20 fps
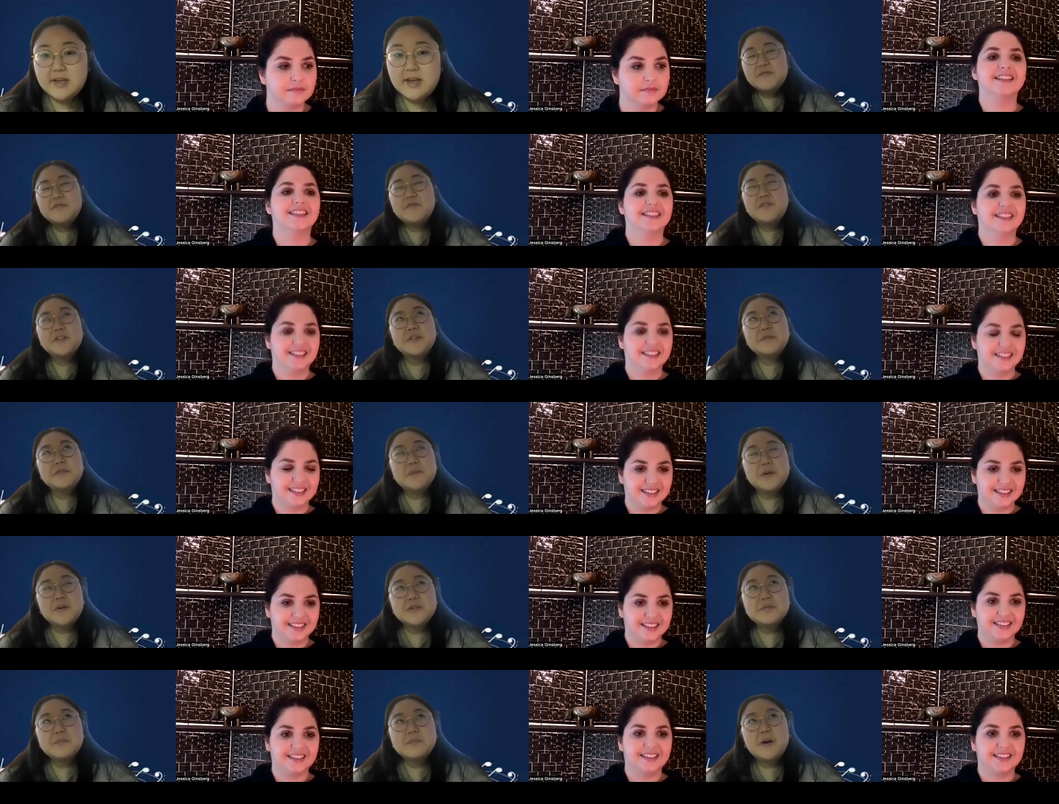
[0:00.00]
Speaker 1: For the
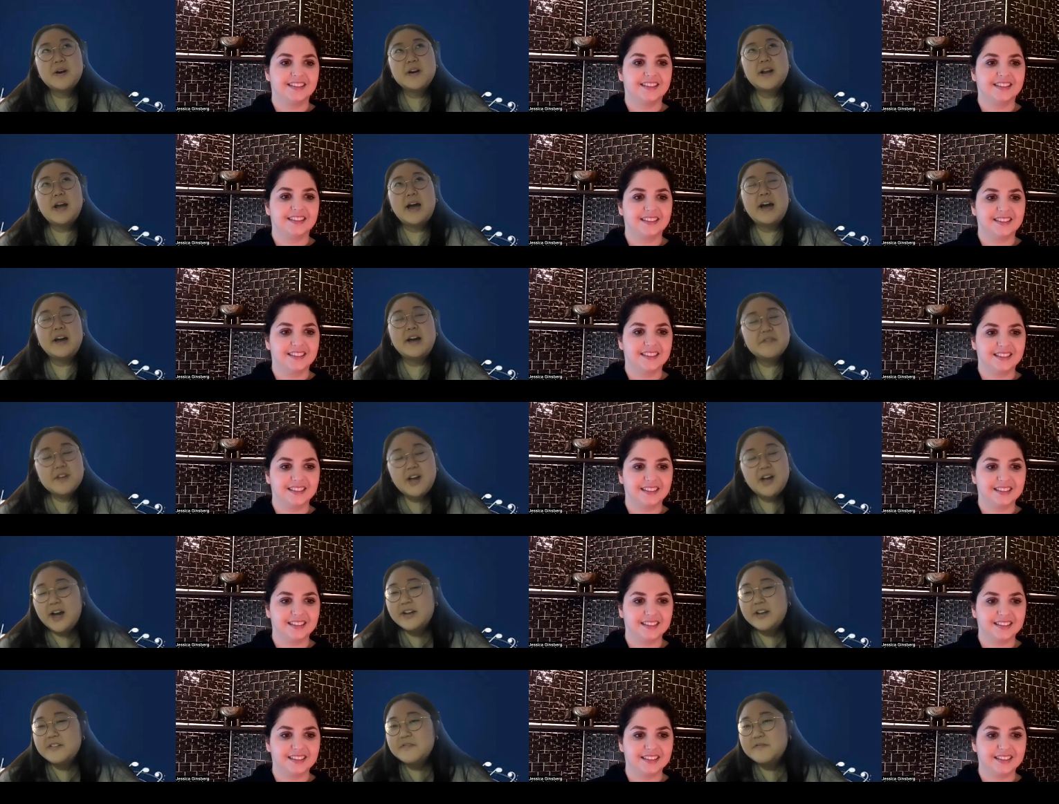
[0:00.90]
most part, I've
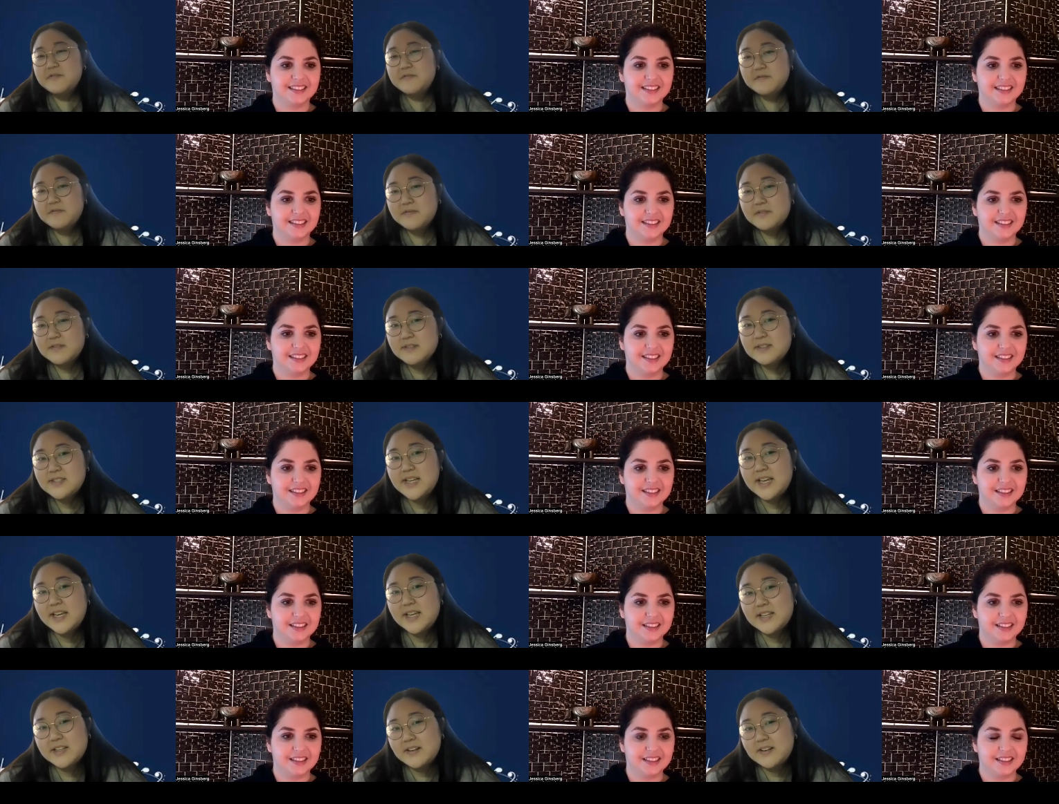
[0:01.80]
kind of
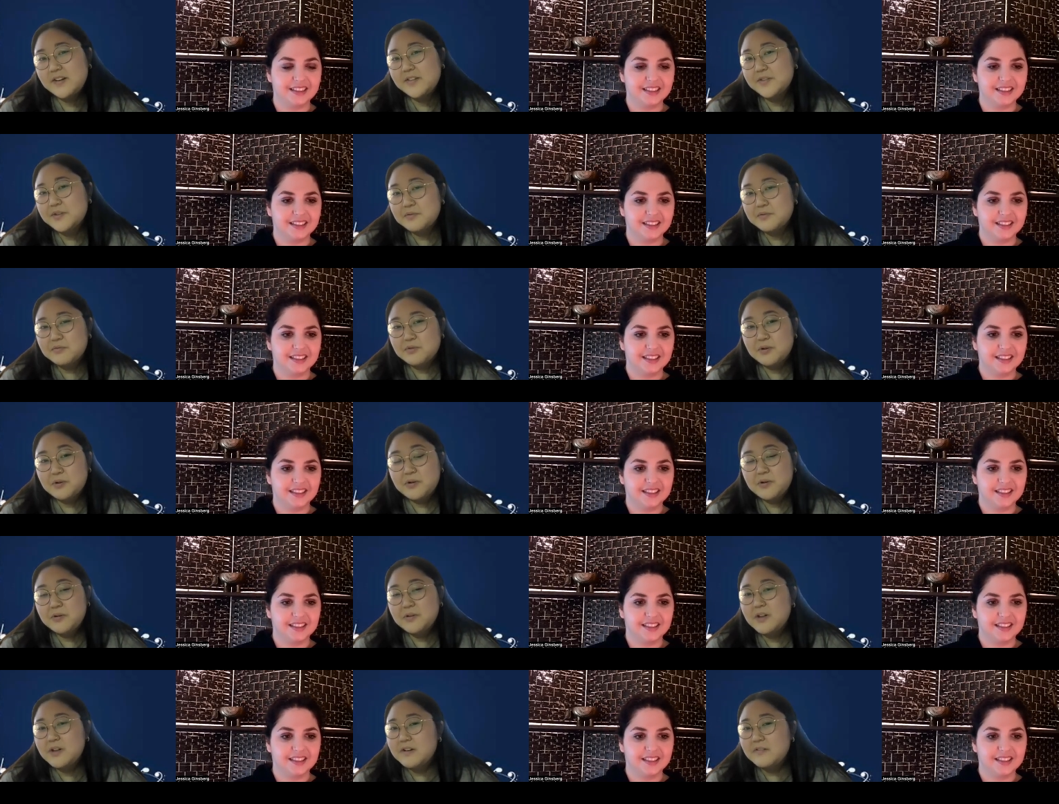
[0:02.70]
taken on the
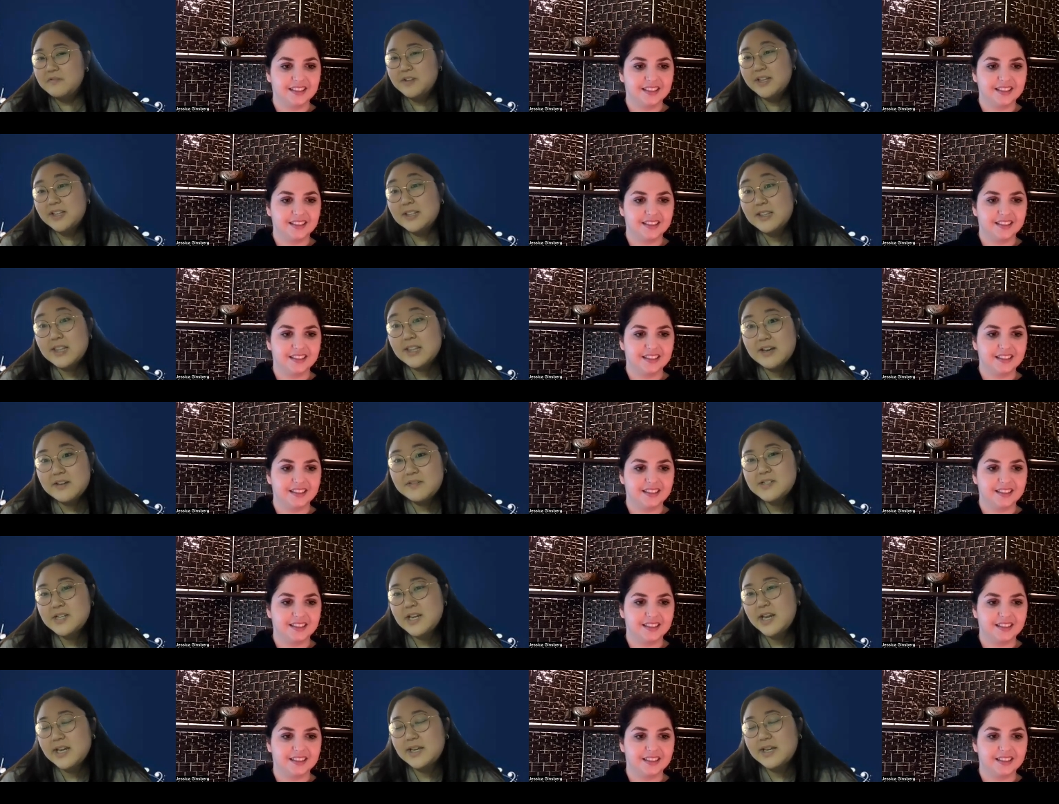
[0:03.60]
role of like left
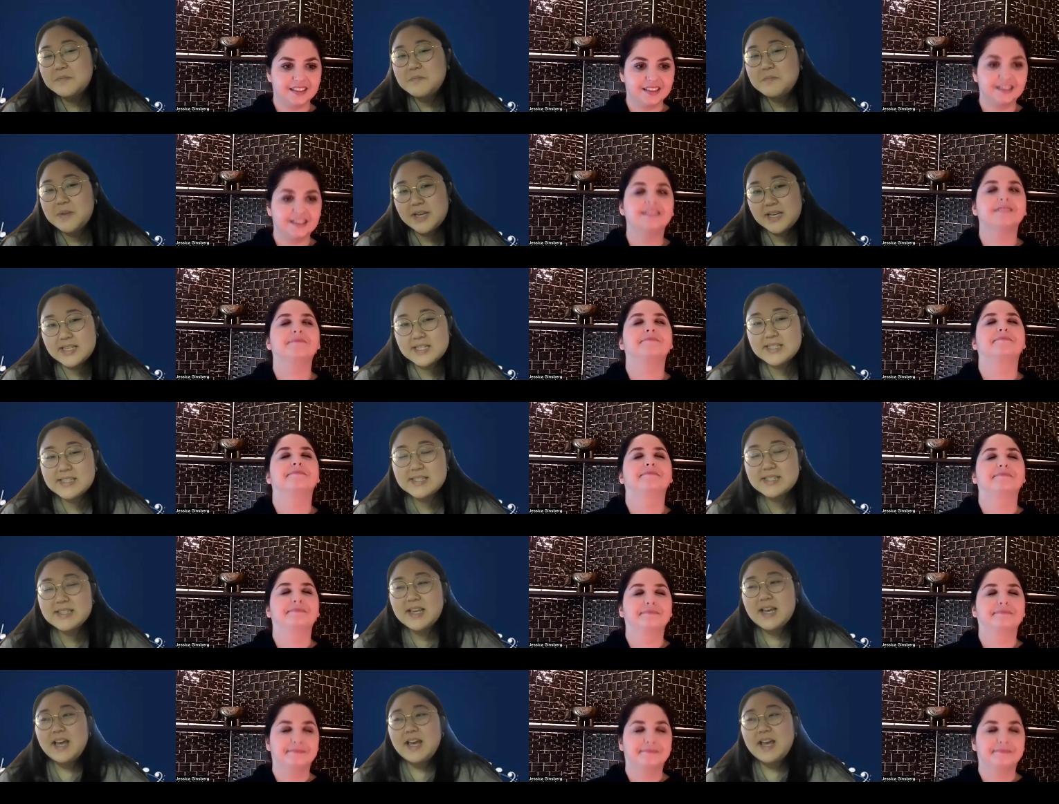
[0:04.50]
hand bass.